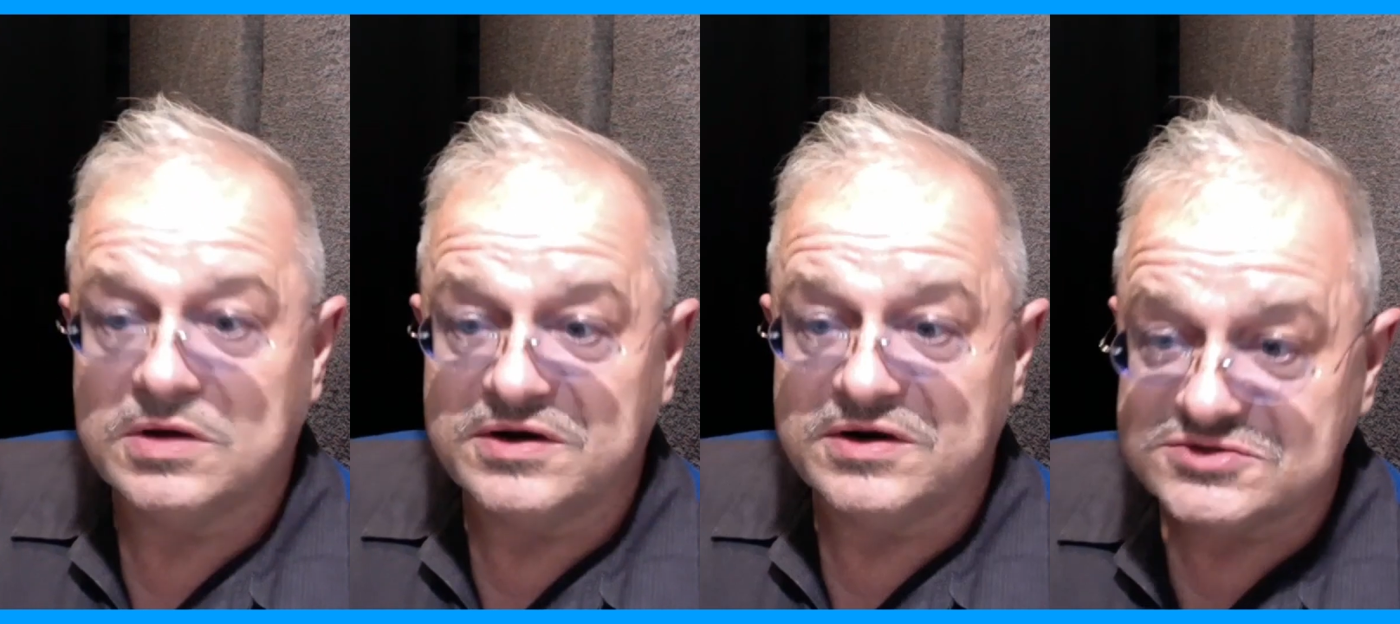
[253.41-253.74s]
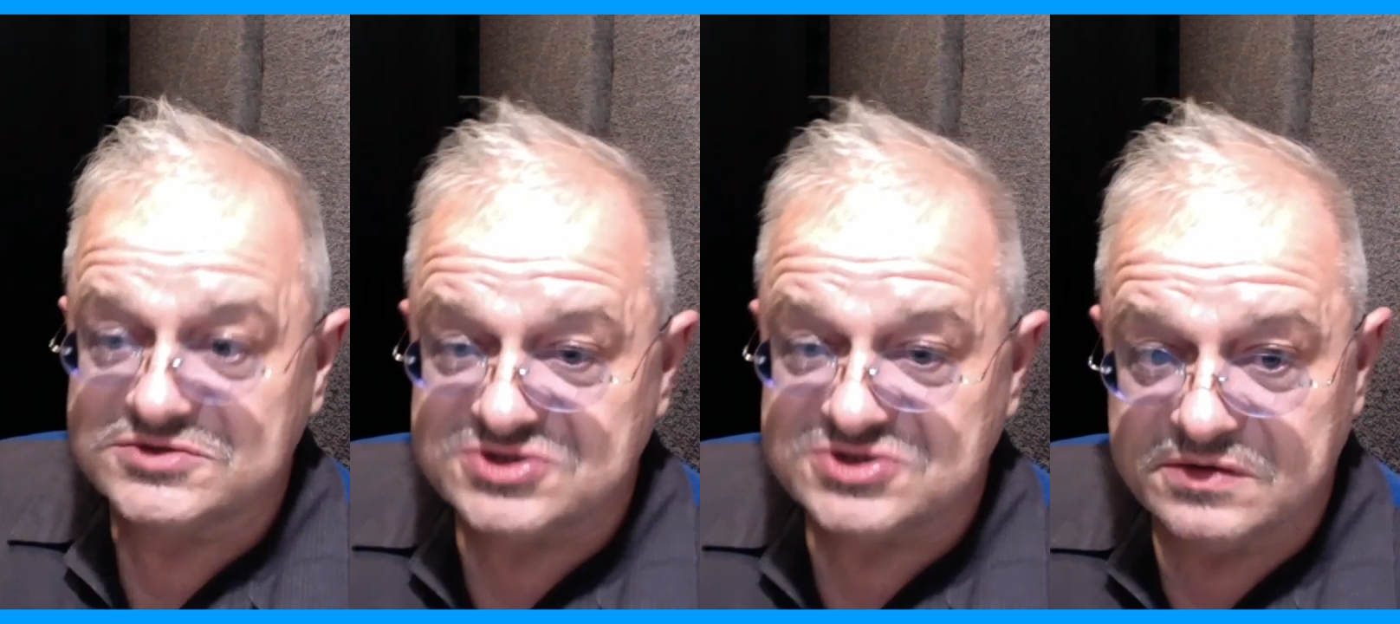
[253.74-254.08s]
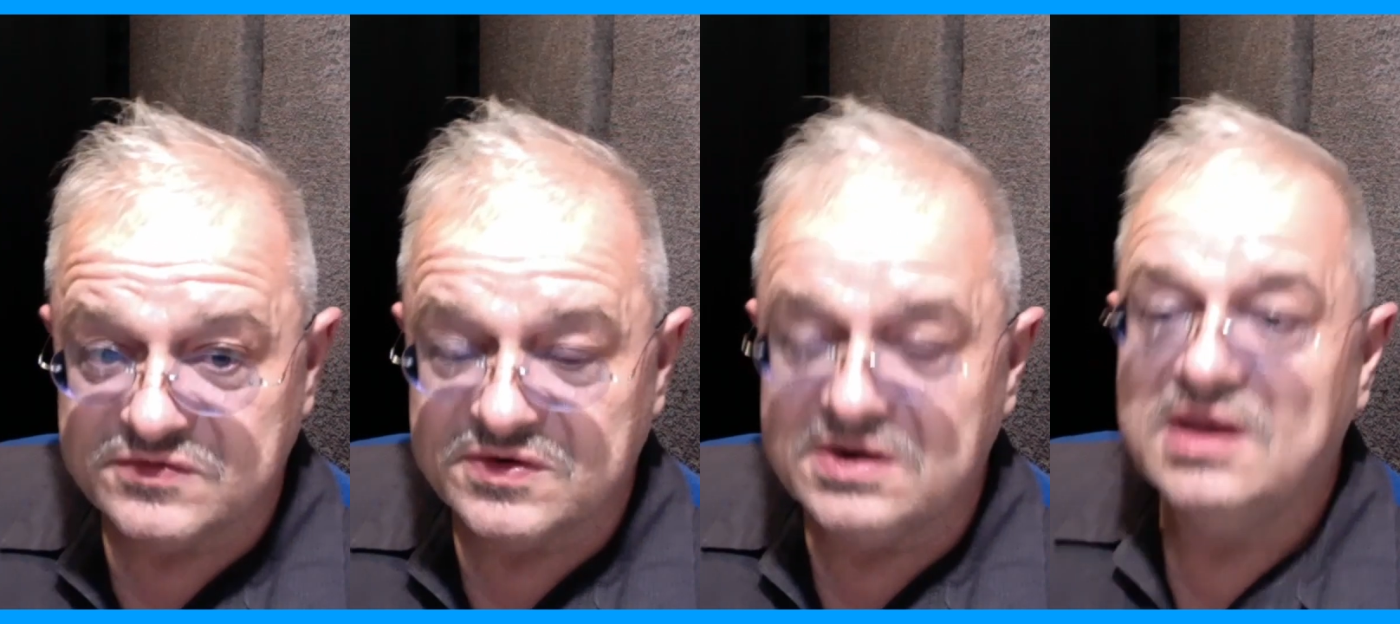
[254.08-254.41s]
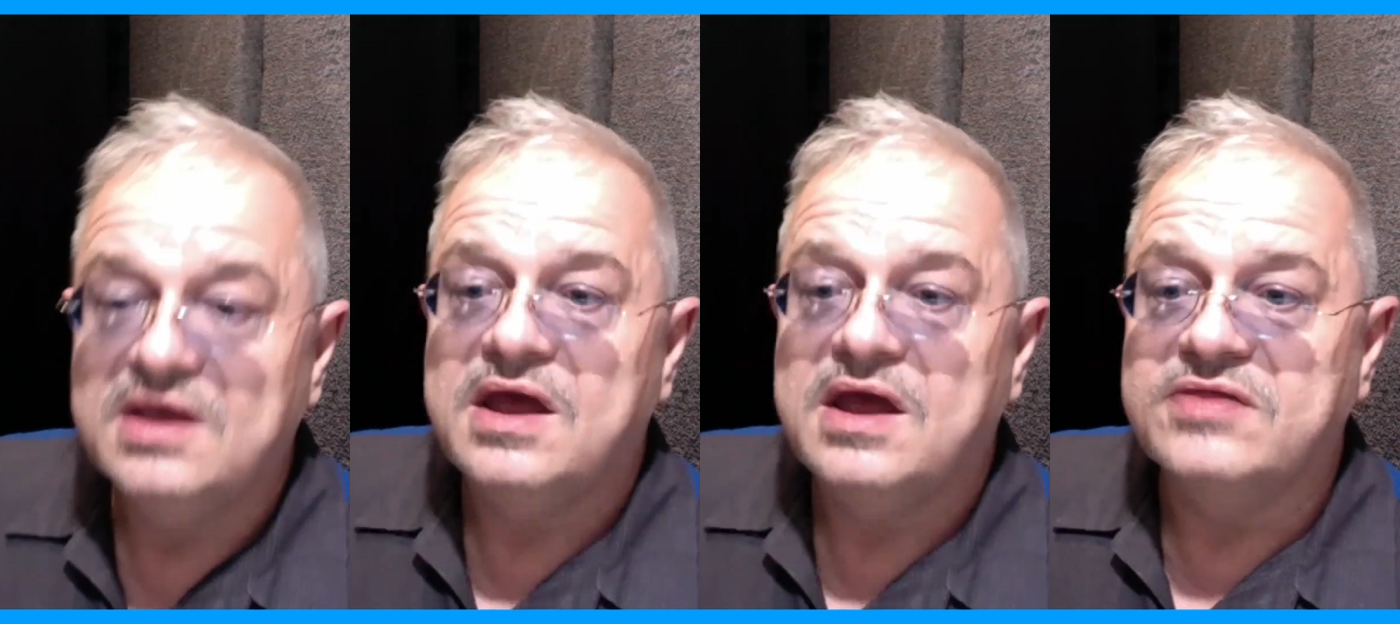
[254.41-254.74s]
I have 2 wonderful
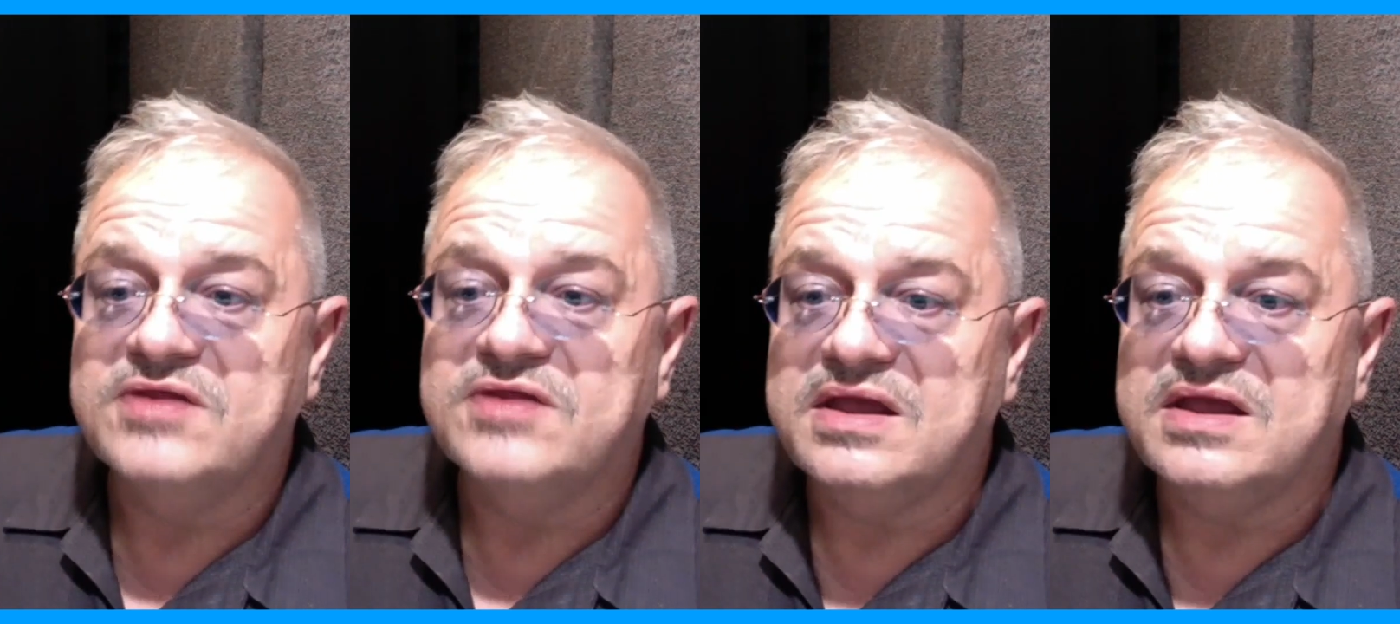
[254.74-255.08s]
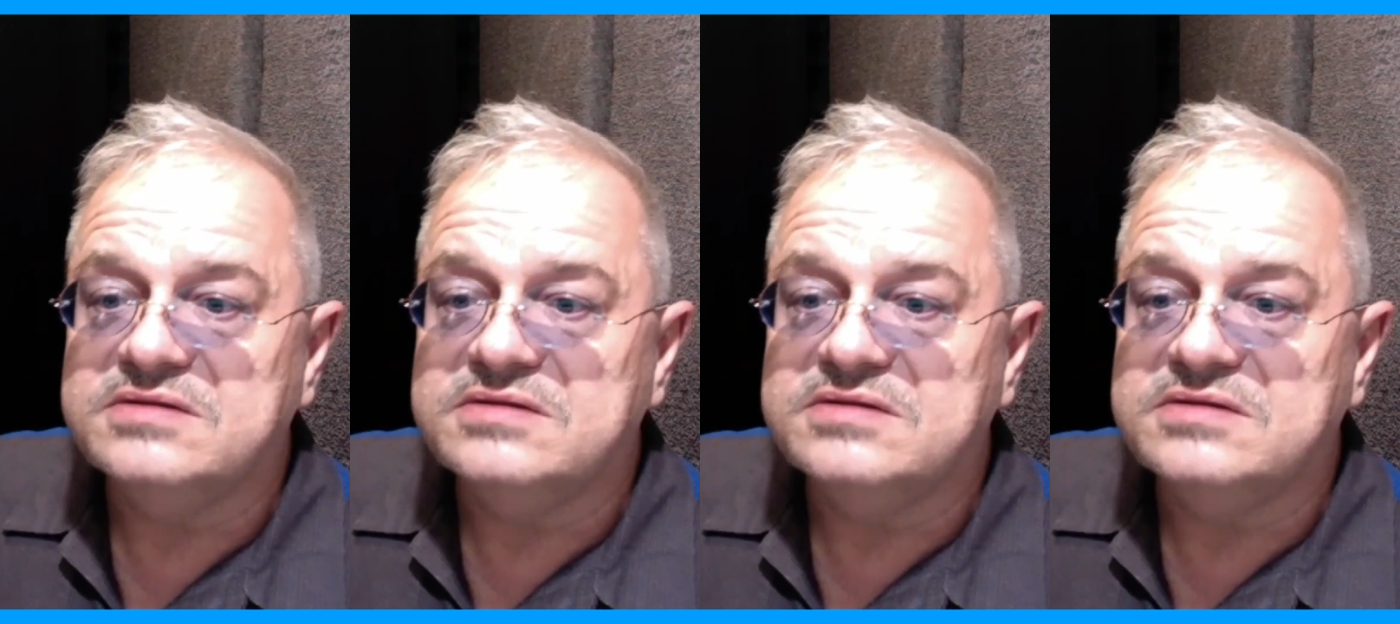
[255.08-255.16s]
children.